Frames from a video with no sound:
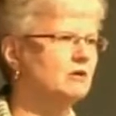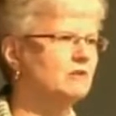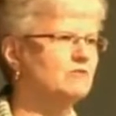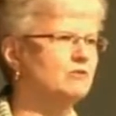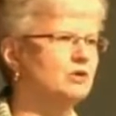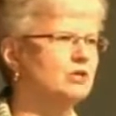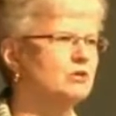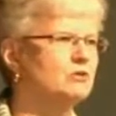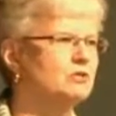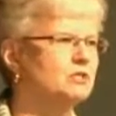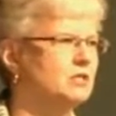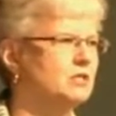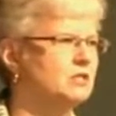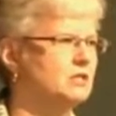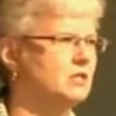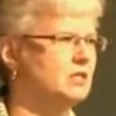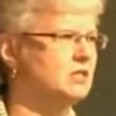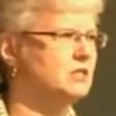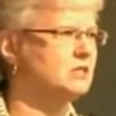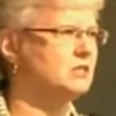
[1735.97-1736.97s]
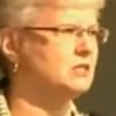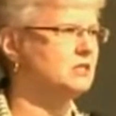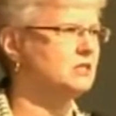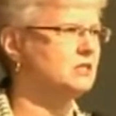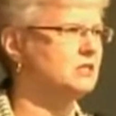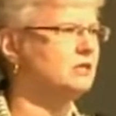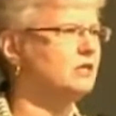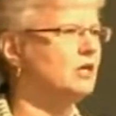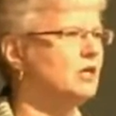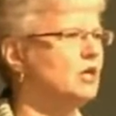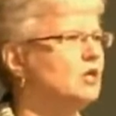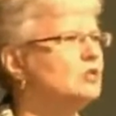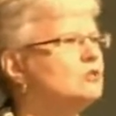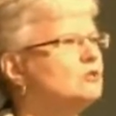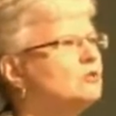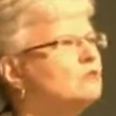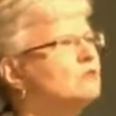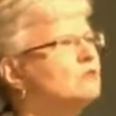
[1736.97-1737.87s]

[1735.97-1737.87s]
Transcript: for Houston's East End. So